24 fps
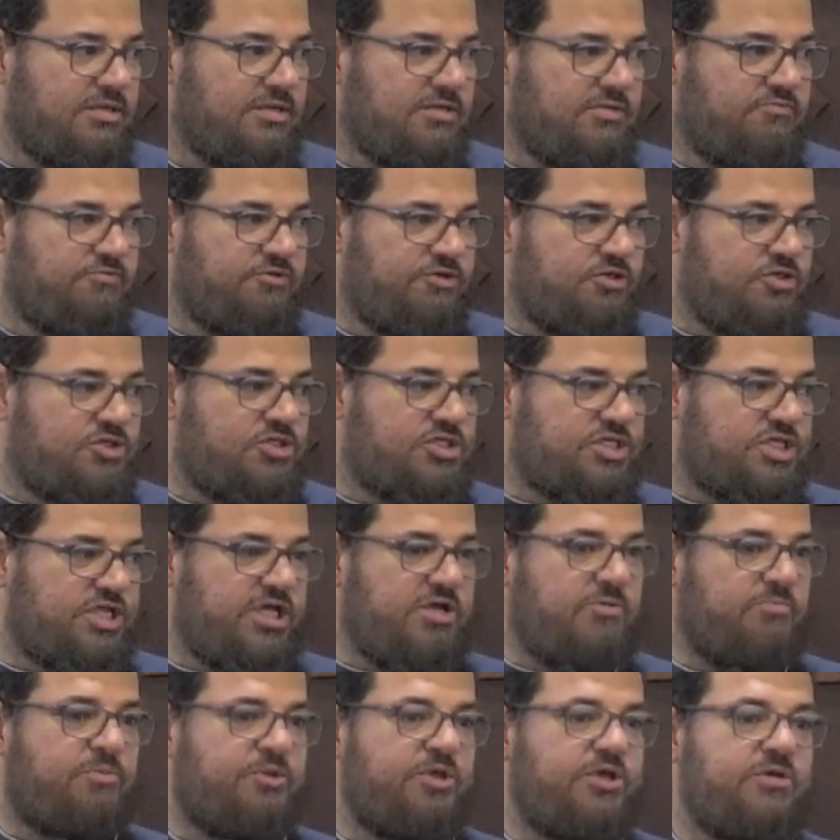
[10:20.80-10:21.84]
If you're
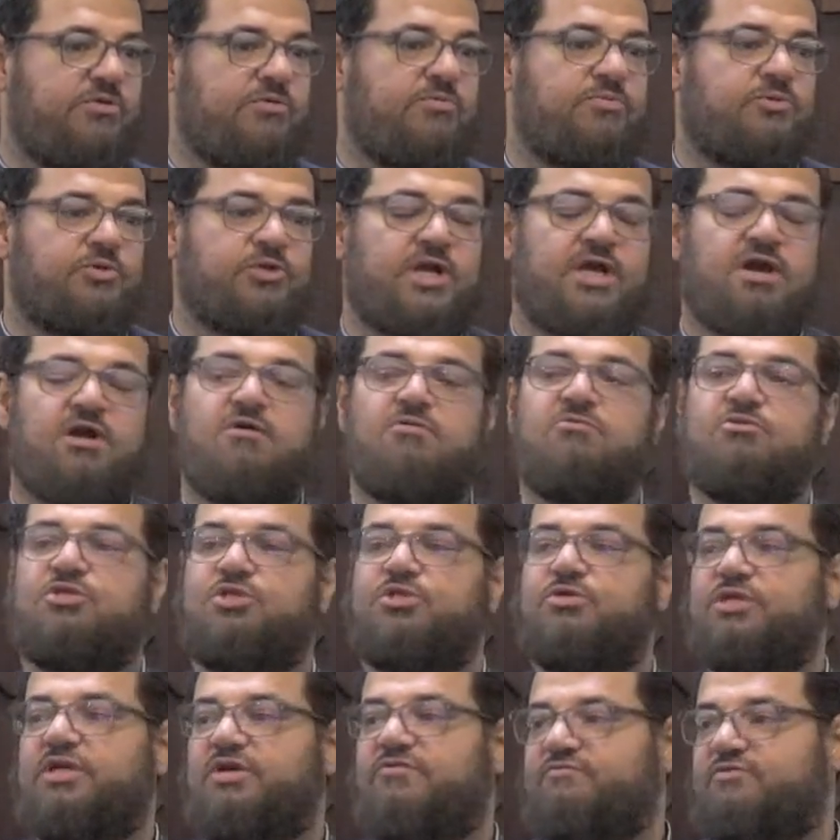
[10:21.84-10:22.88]
seeing people around
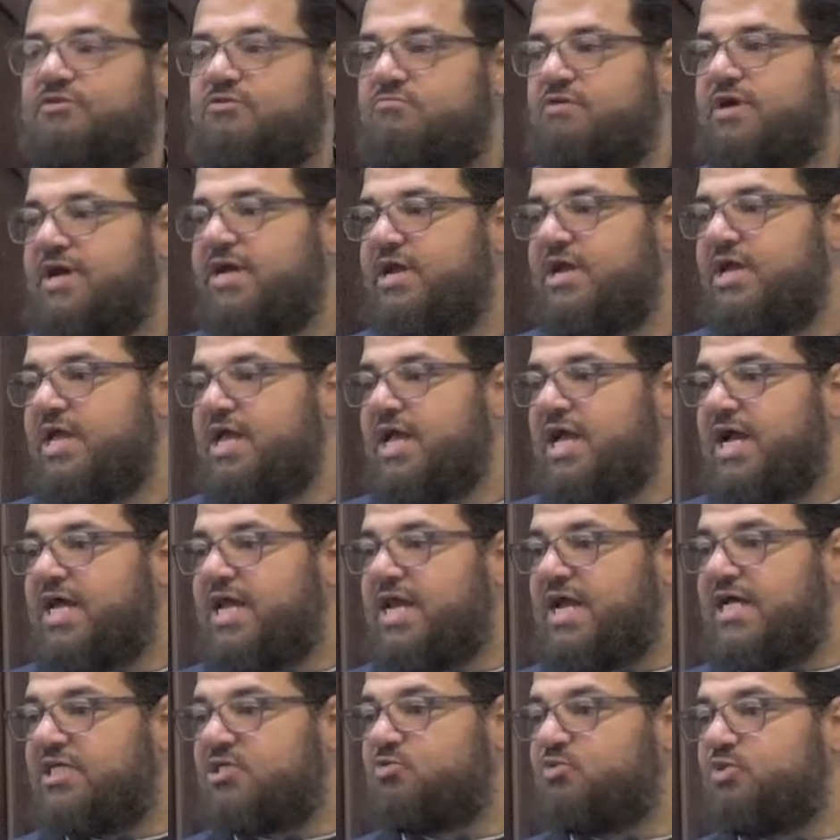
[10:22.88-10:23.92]
you left and right, and
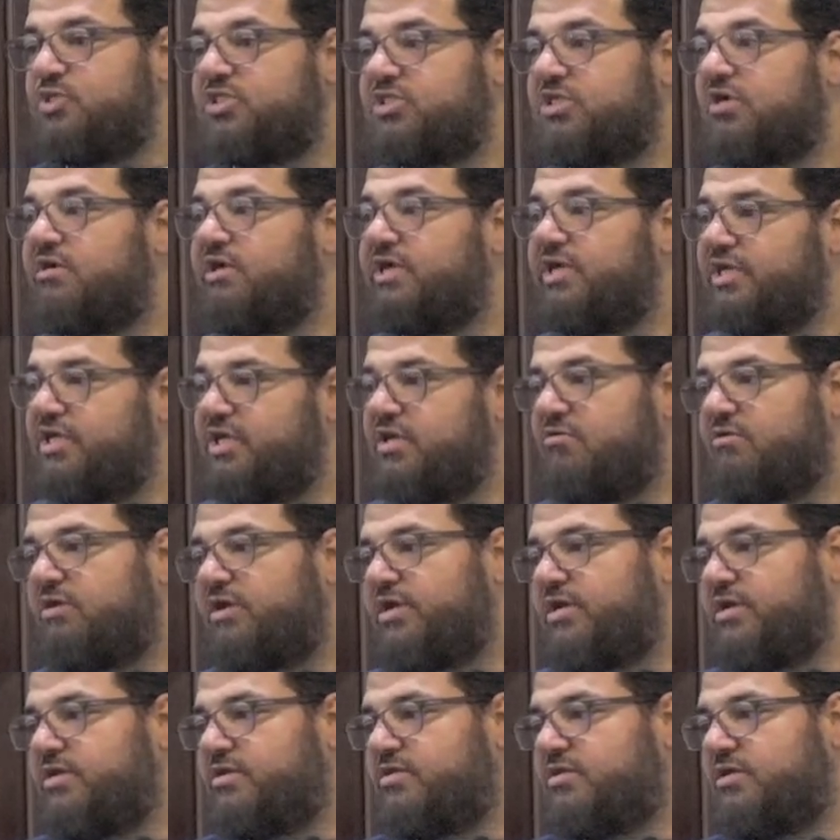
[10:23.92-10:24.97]
as we start getting
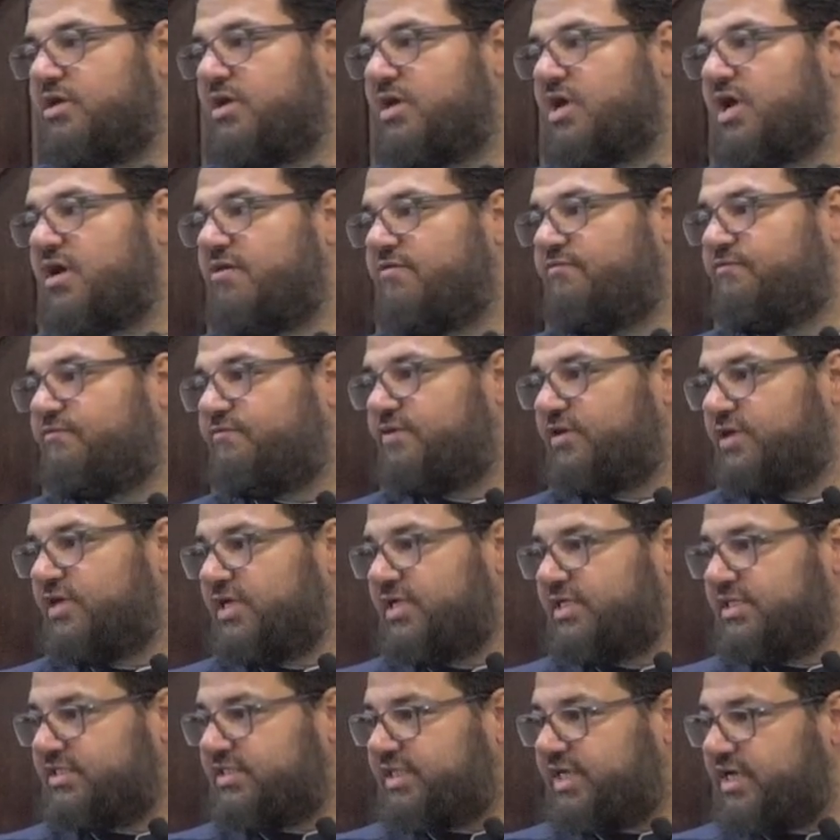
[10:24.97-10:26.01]
rid of
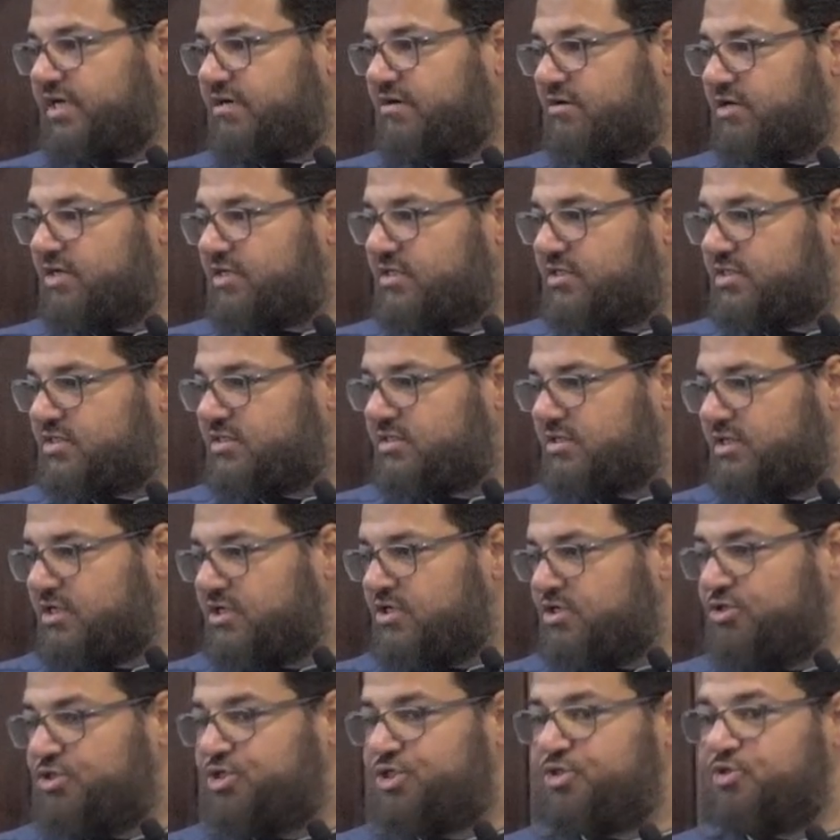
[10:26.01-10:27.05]
cigarettes,
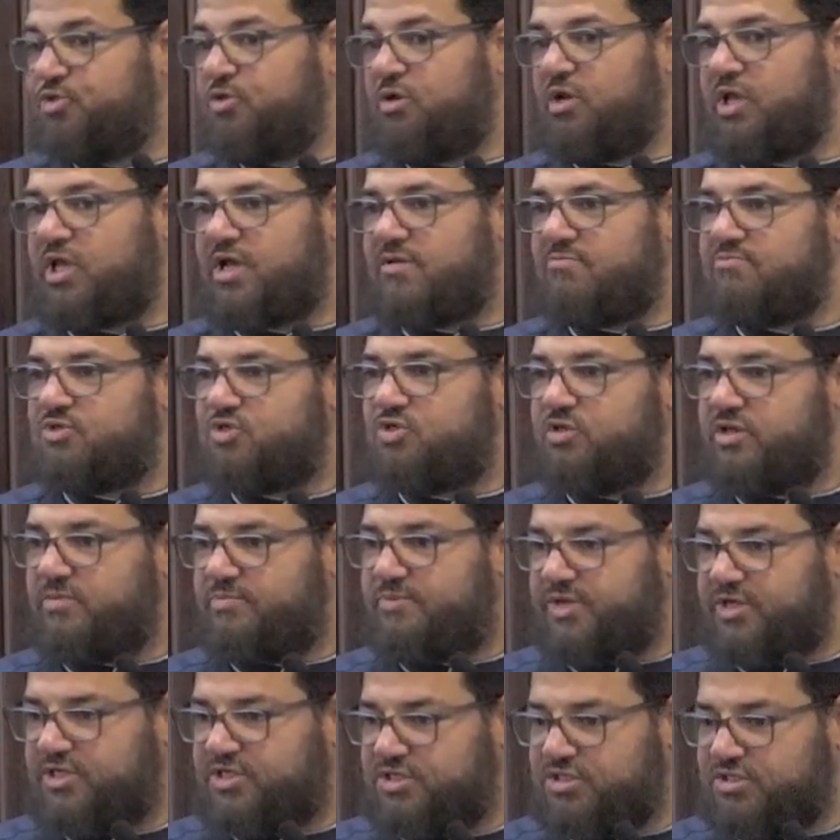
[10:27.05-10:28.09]
Juul come to the
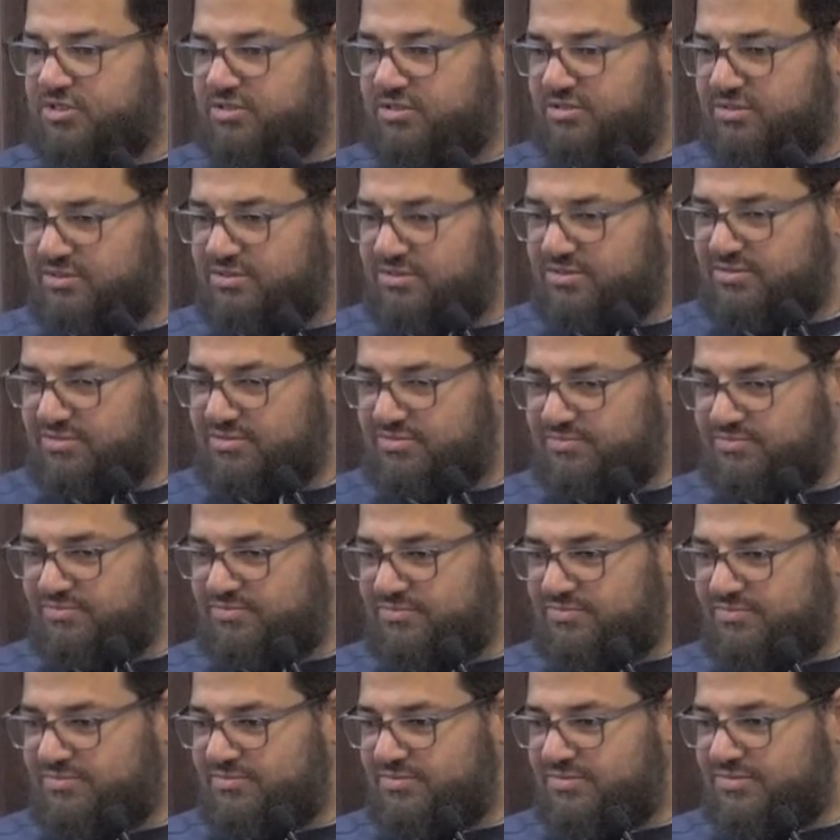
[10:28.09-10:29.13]
picture.
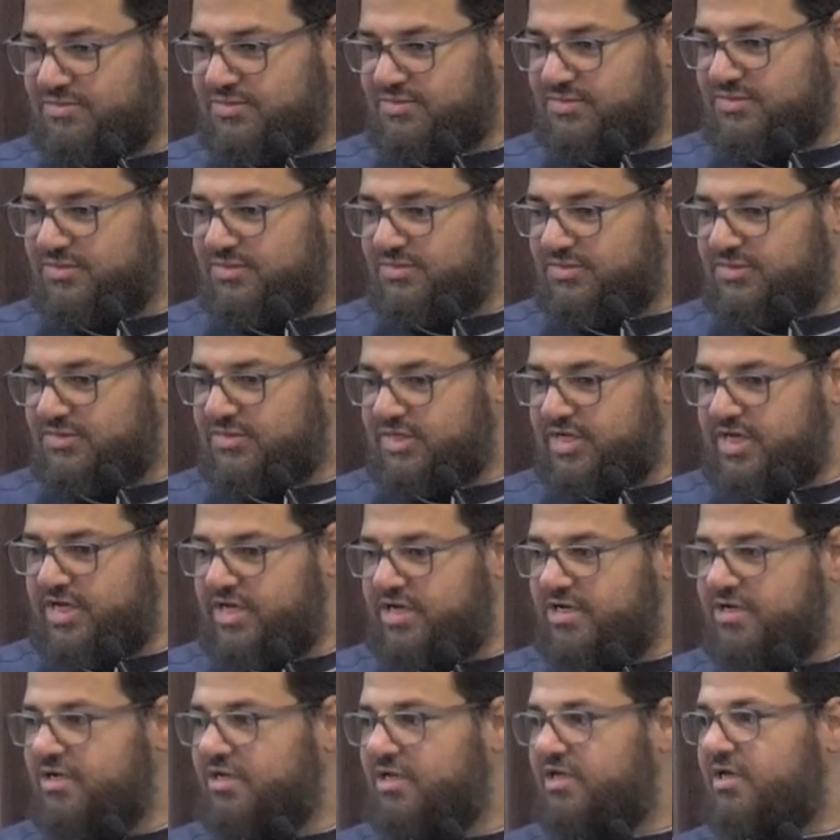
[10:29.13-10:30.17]

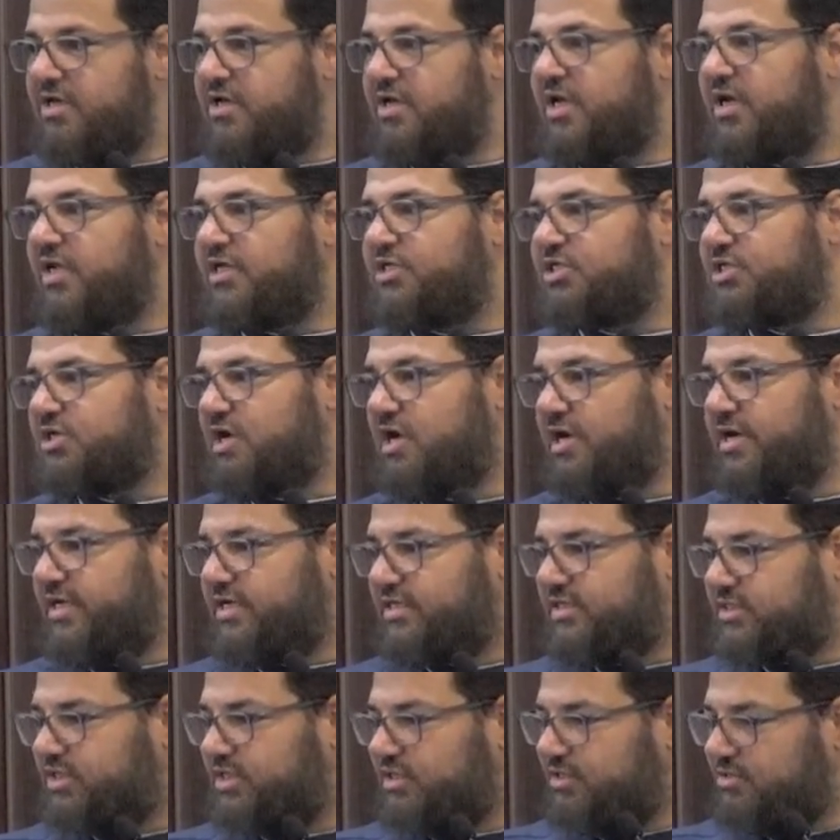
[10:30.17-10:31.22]
And electronic
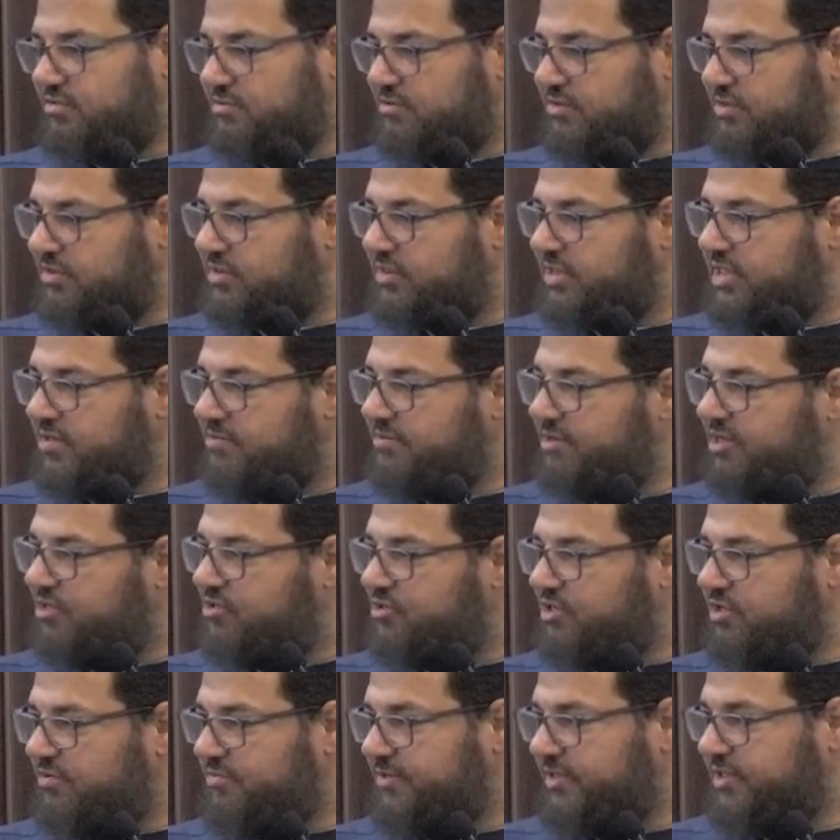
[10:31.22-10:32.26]
cigarettes coming to
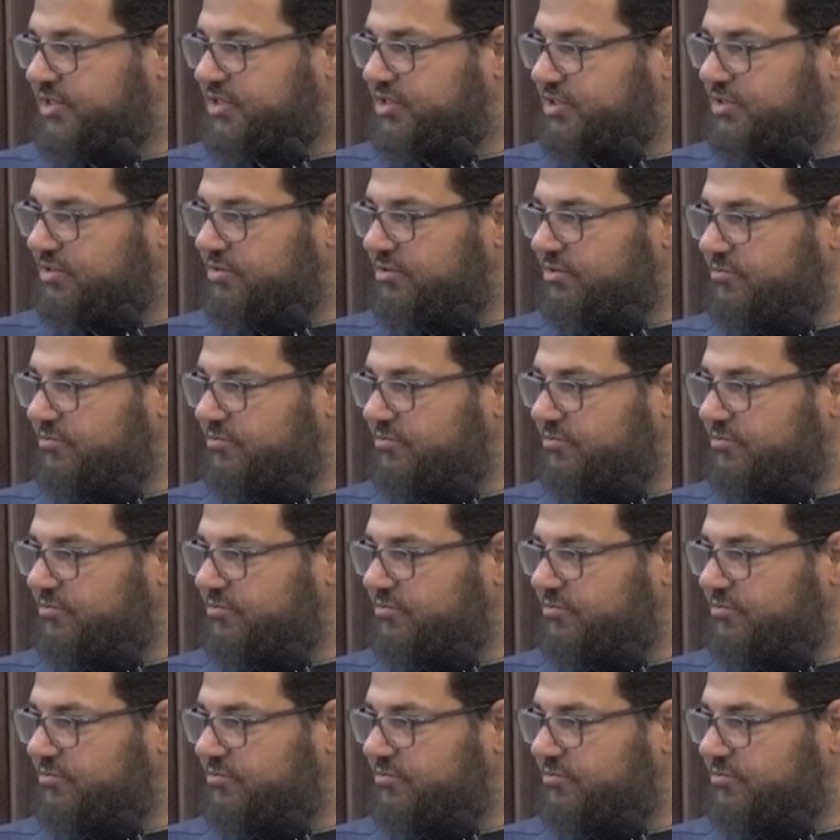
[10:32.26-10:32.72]
the picture.